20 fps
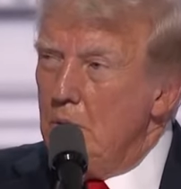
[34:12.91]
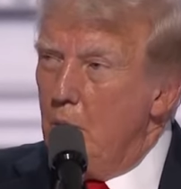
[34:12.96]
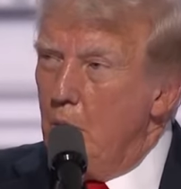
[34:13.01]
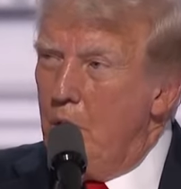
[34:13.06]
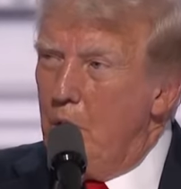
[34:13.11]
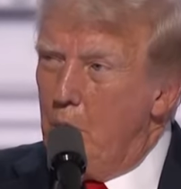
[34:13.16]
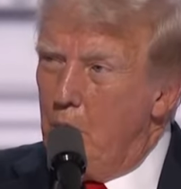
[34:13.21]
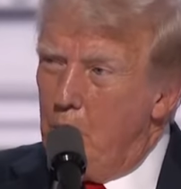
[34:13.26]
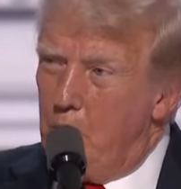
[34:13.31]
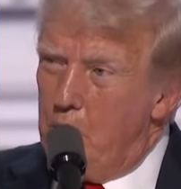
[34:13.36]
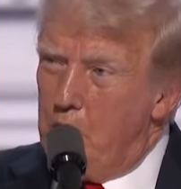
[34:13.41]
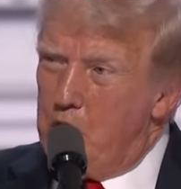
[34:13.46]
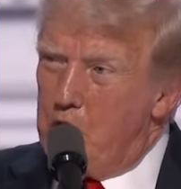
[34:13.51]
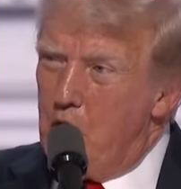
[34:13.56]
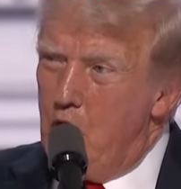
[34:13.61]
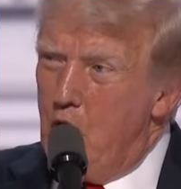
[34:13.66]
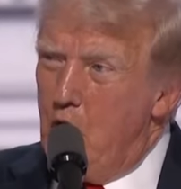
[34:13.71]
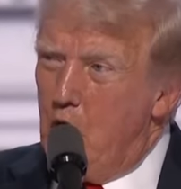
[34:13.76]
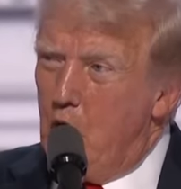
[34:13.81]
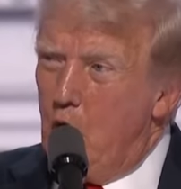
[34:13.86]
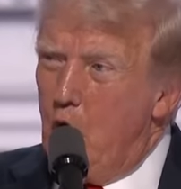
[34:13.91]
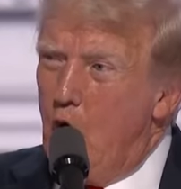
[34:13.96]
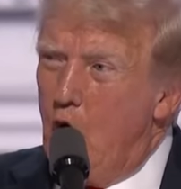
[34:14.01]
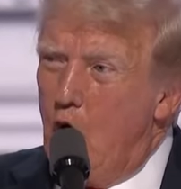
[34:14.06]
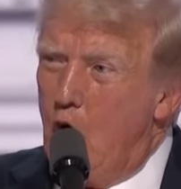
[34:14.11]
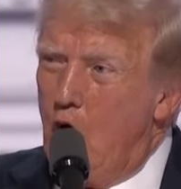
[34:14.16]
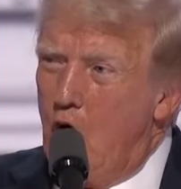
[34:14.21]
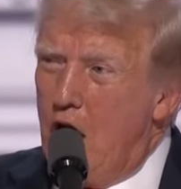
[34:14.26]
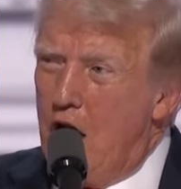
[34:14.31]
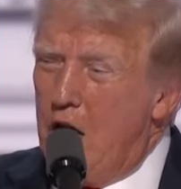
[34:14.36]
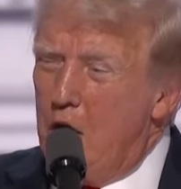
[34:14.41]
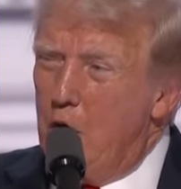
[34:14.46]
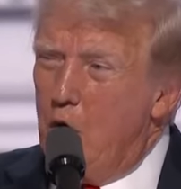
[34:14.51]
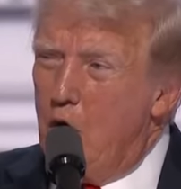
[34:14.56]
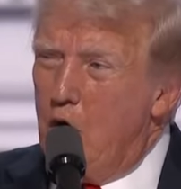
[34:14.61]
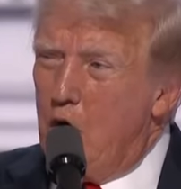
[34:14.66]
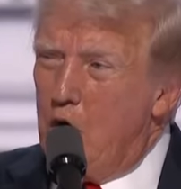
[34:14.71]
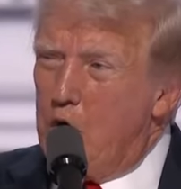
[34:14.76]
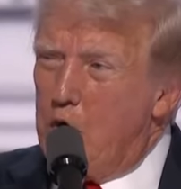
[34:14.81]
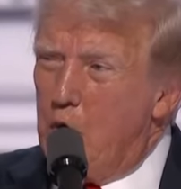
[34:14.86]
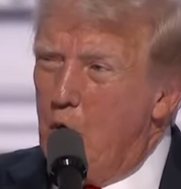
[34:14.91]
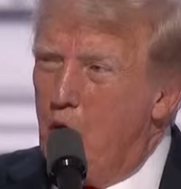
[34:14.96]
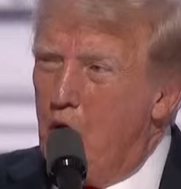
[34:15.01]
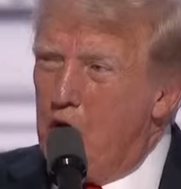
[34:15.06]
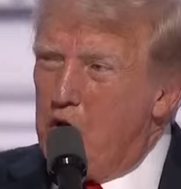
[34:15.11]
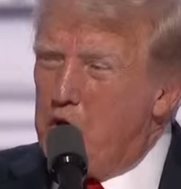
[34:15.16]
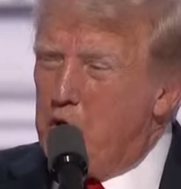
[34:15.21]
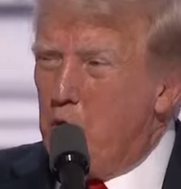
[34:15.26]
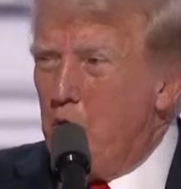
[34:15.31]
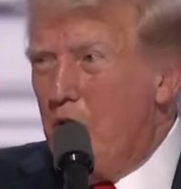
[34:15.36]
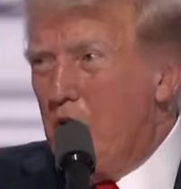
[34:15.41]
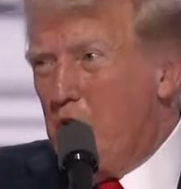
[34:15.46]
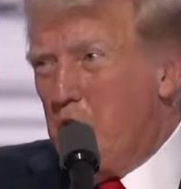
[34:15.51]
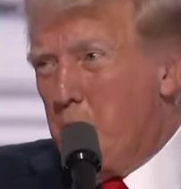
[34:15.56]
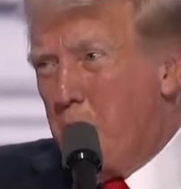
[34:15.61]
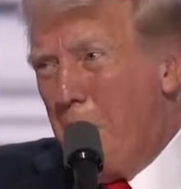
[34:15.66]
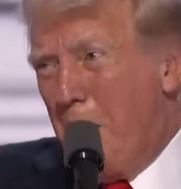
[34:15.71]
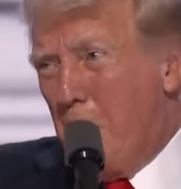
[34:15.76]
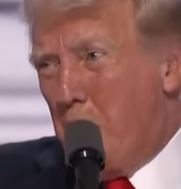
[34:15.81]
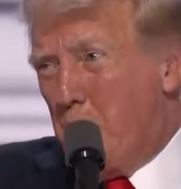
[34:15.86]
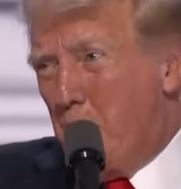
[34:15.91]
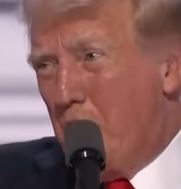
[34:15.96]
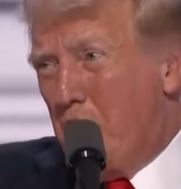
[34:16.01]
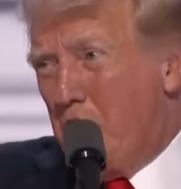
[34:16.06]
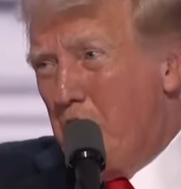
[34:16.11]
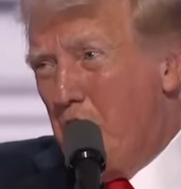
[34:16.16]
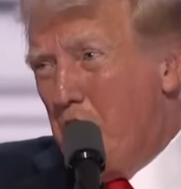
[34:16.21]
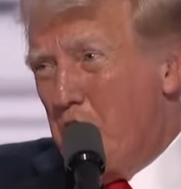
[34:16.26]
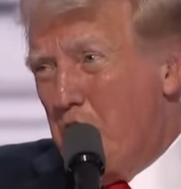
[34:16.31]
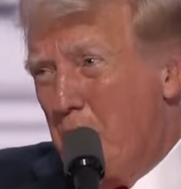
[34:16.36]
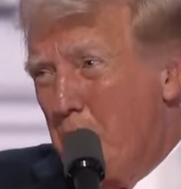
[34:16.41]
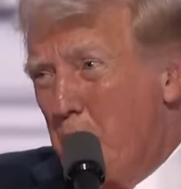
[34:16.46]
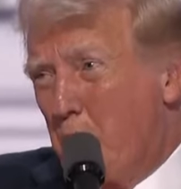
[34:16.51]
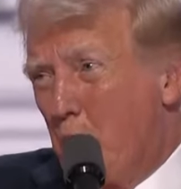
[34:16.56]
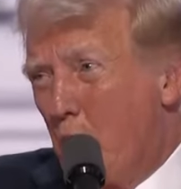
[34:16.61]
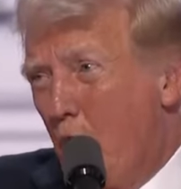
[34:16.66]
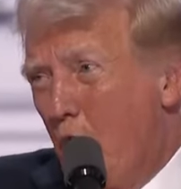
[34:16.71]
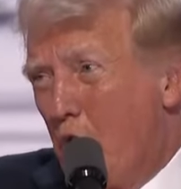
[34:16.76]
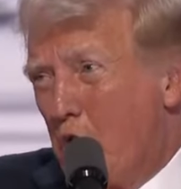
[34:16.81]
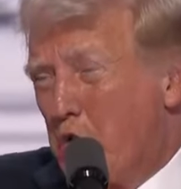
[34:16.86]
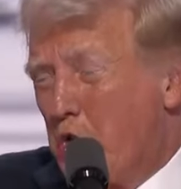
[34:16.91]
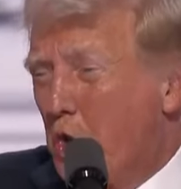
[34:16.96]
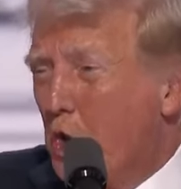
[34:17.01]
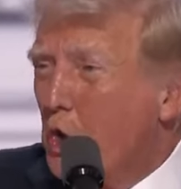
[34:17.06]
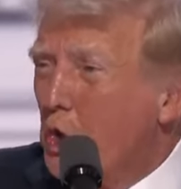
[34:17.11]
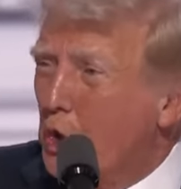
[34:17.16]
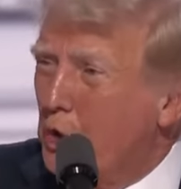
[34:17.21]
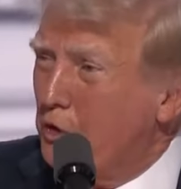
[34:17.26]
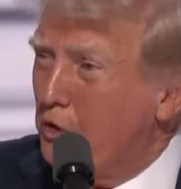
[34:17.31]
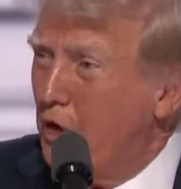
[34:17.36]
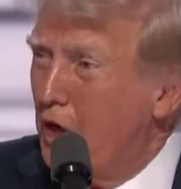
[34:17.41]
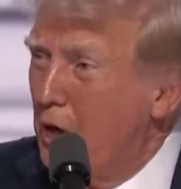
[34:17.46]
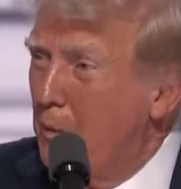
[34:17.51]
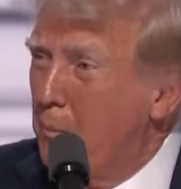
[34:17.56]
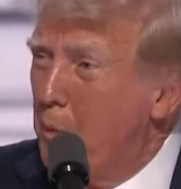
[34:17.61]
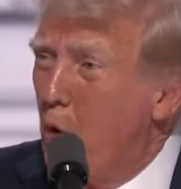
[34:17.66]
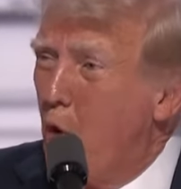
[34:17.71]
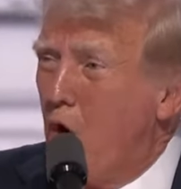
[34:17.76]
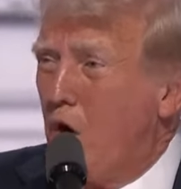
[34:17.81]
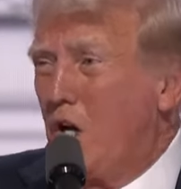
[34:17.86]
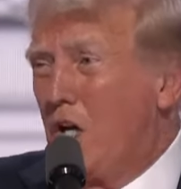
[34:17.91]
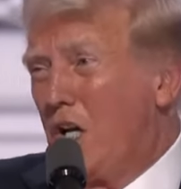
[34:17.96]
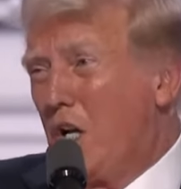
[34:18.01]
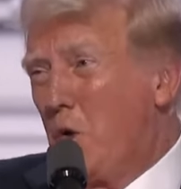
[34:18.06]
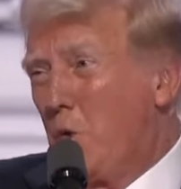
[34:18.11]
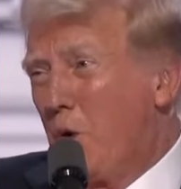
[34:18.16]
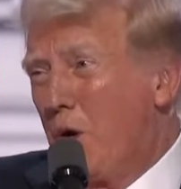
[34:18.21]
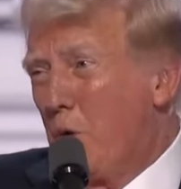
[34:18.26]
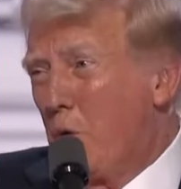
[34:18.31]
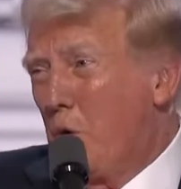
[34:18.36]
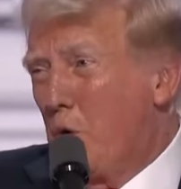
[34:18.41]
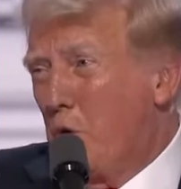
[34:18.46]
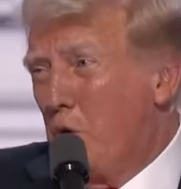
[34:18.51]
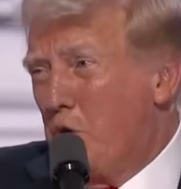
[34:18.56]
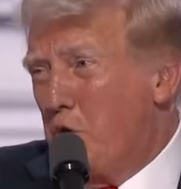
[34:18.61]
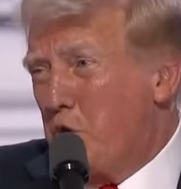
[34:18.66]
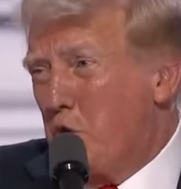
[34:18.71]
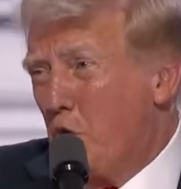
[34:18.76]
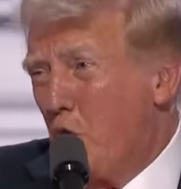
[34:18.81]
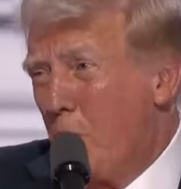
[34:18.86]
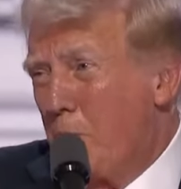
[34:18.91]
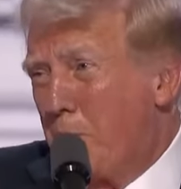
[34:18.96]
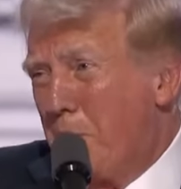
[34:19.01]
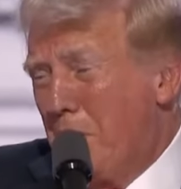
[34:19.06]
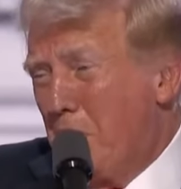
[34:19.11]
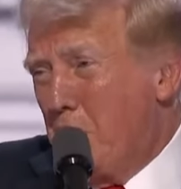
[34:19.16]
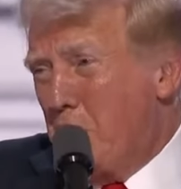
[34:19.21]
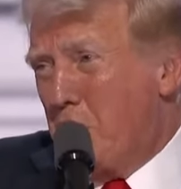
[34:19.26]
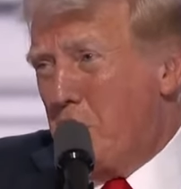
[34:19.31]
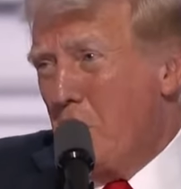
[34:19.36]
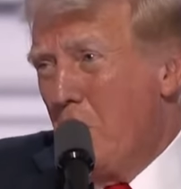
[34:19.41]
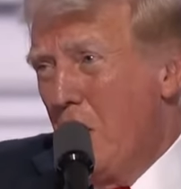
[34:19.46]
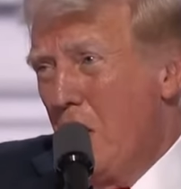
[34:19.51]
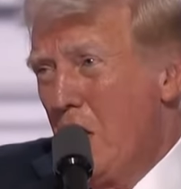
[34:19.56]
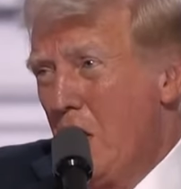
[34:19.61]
We will return law and order to our streets, patriotism to our schools, and importantly, we will restore peace,